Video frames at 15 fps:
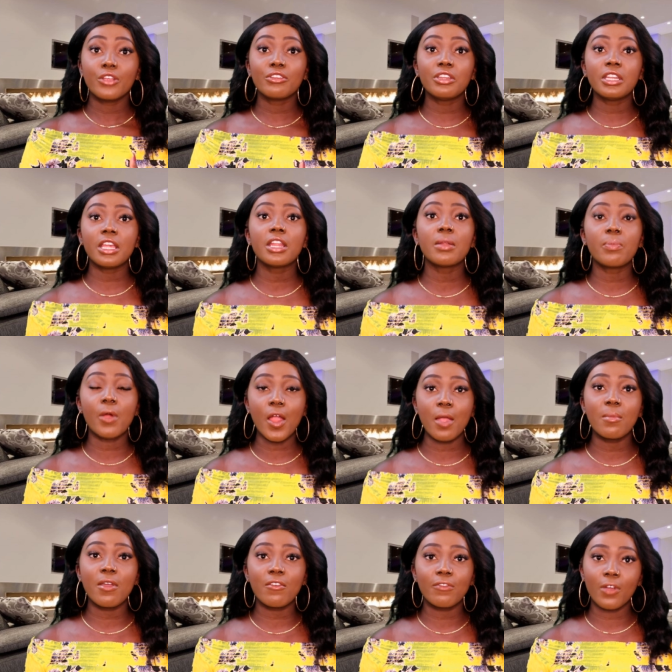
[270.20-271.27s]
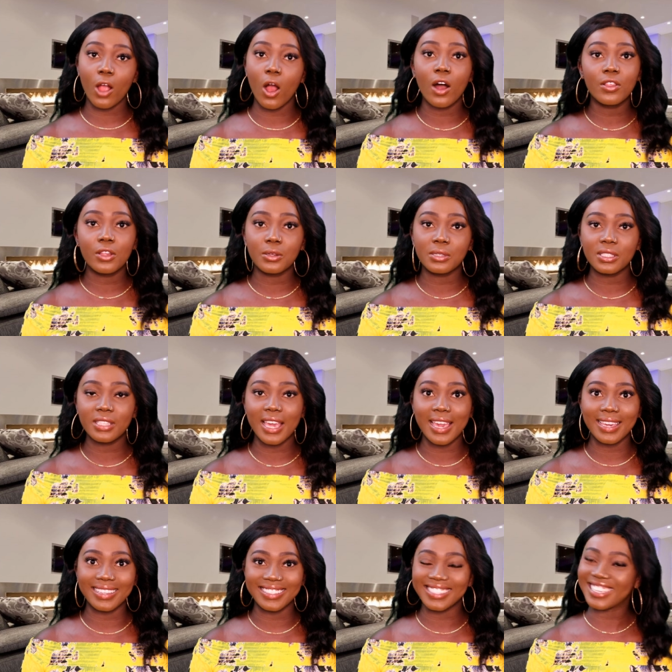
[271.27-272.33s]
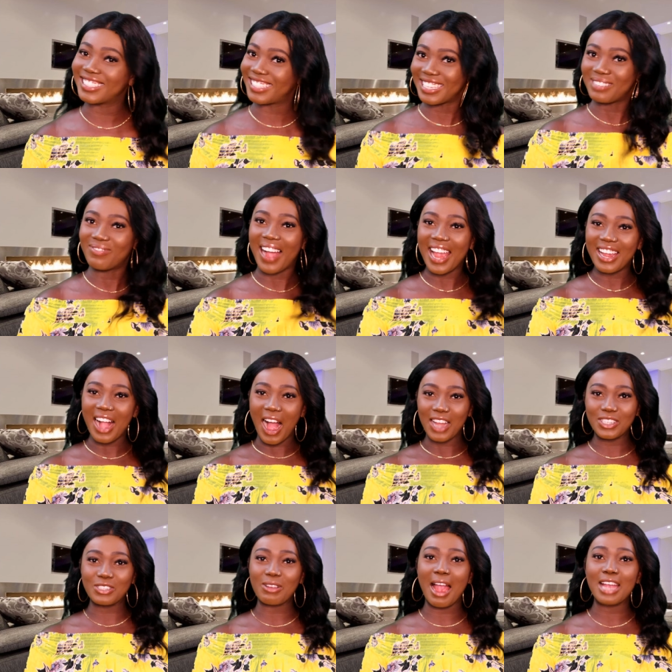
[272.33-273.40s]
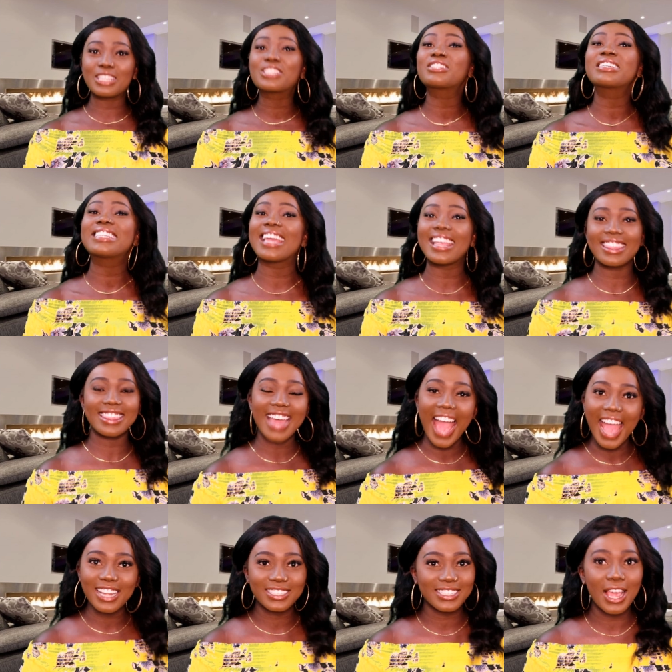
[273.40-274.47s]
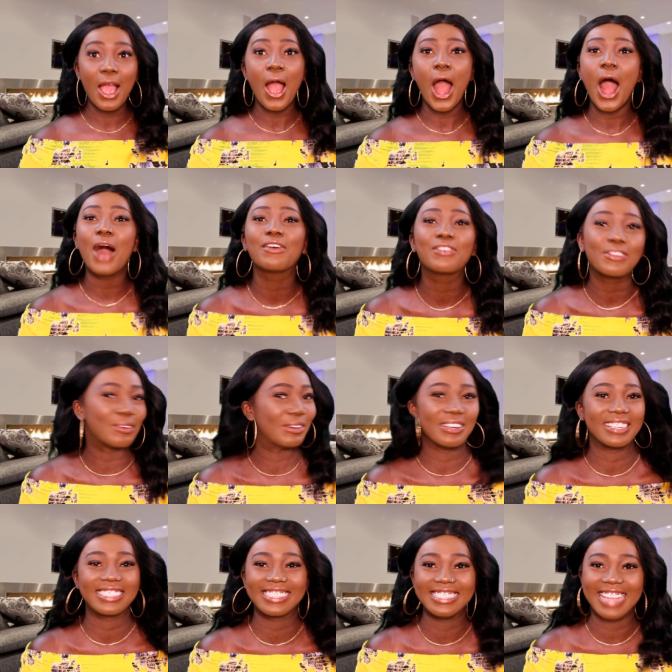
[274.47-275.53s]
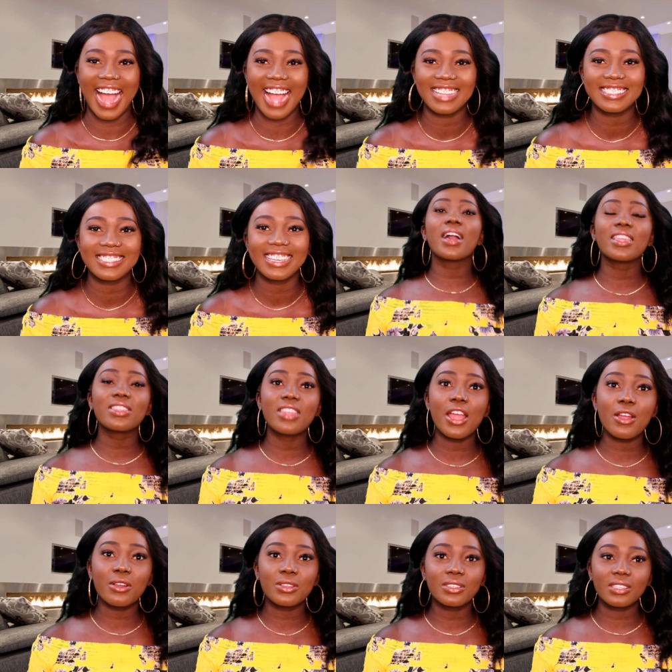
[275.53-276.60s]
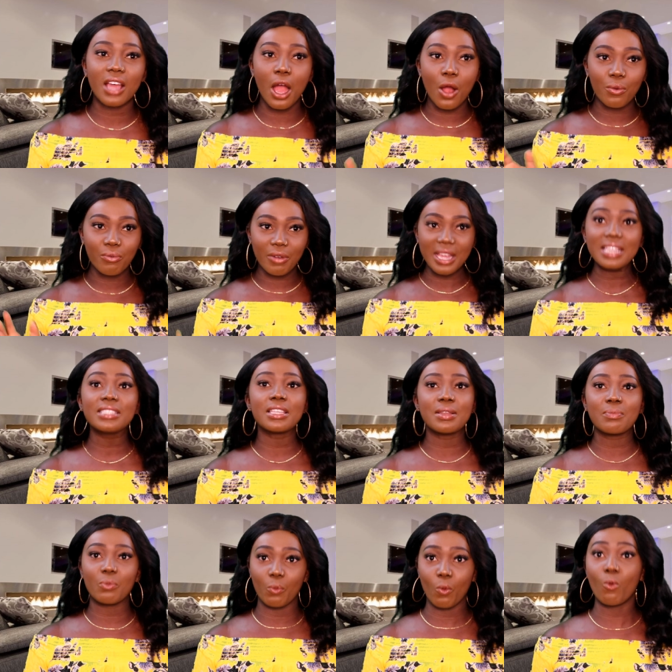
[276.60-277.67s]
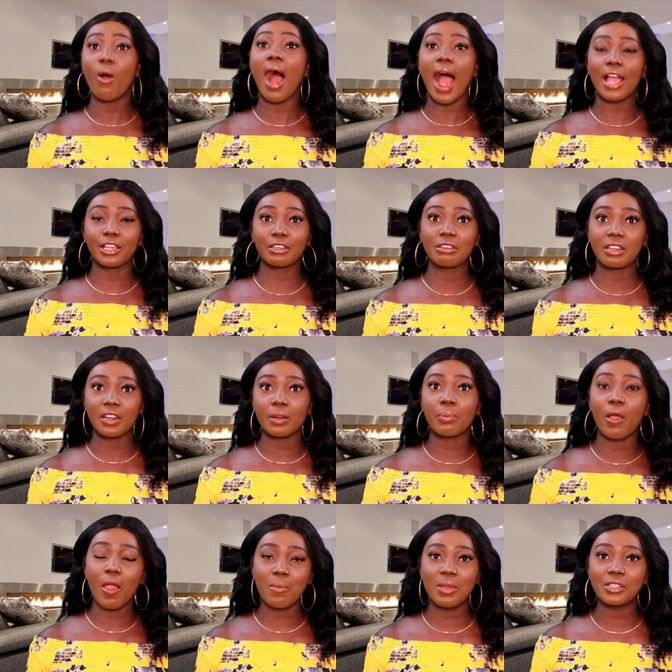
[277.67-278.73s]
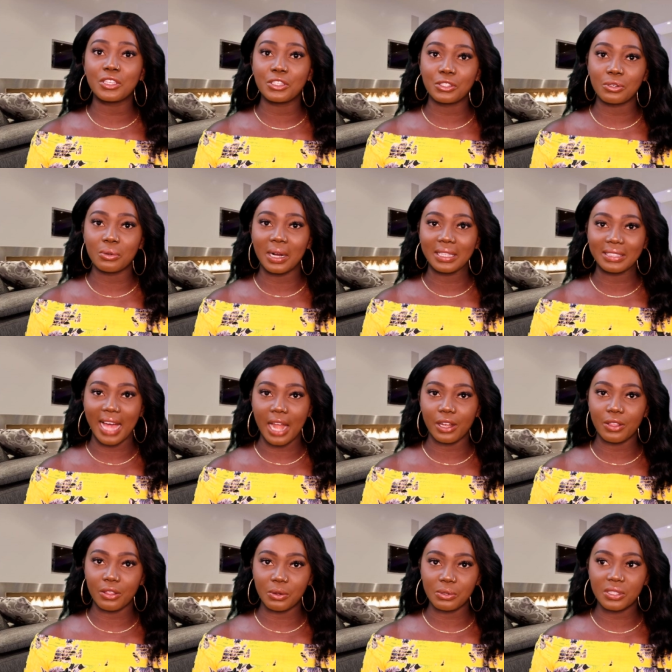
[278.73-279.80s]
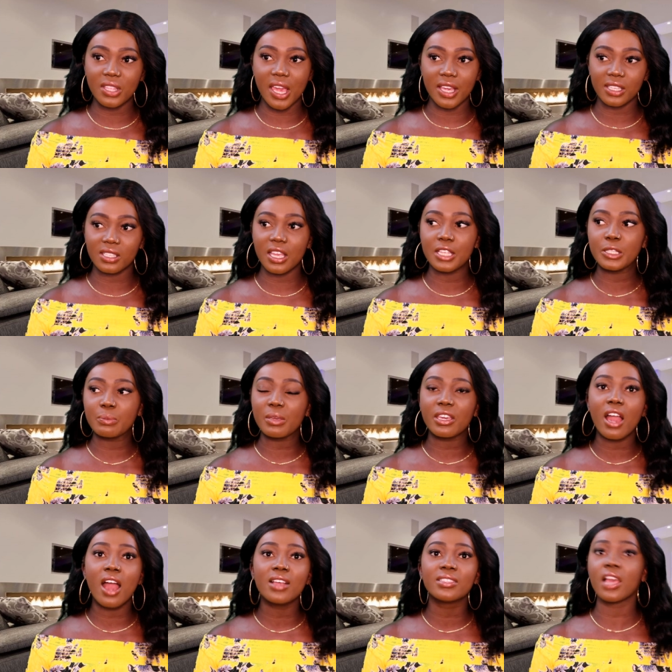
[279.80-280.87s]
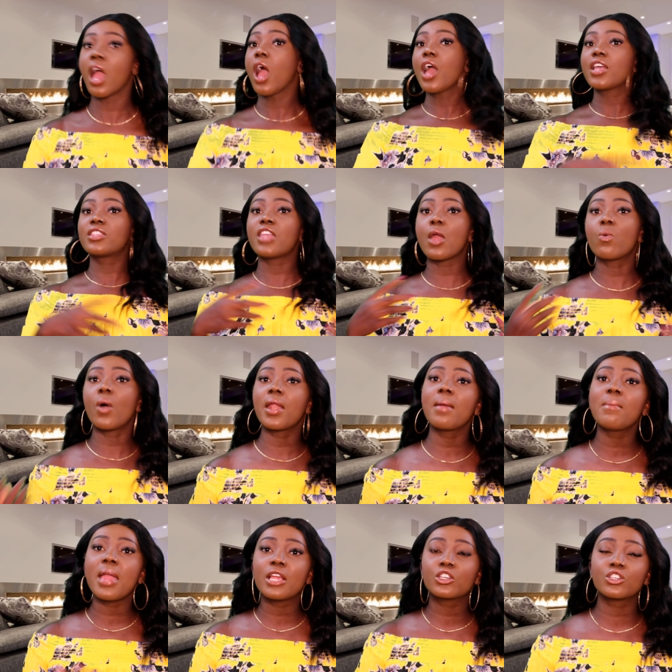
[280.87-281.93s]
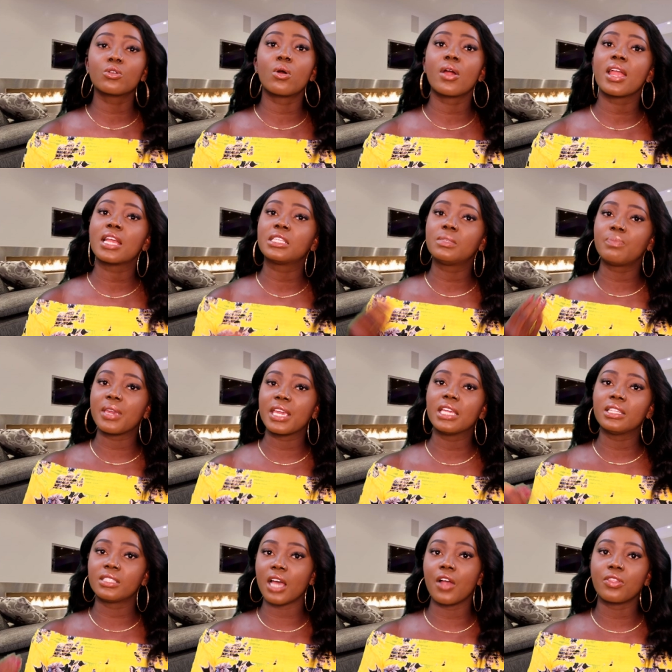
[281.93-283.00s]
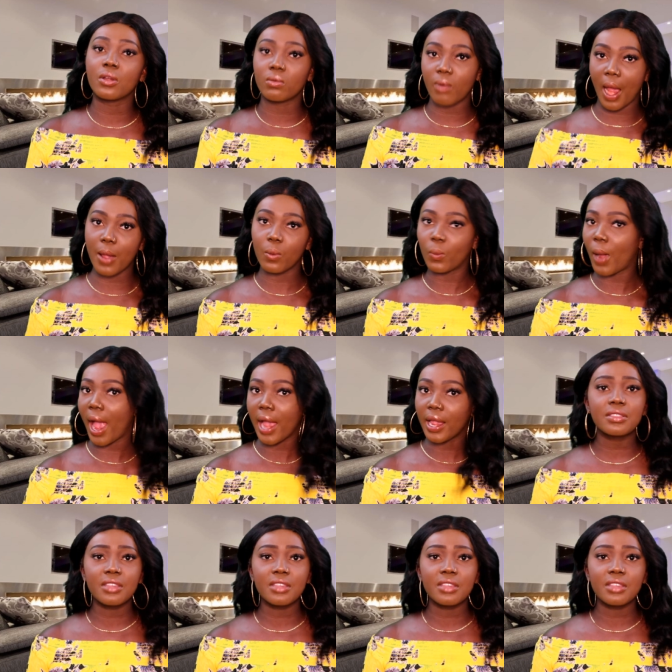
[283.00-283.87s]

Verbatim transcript: You need a permit for all those things. Did my contractor get that? Of course not. There's a reason why you need a permit to do a lot of those things. It's because they want to make sure it's being done the right way.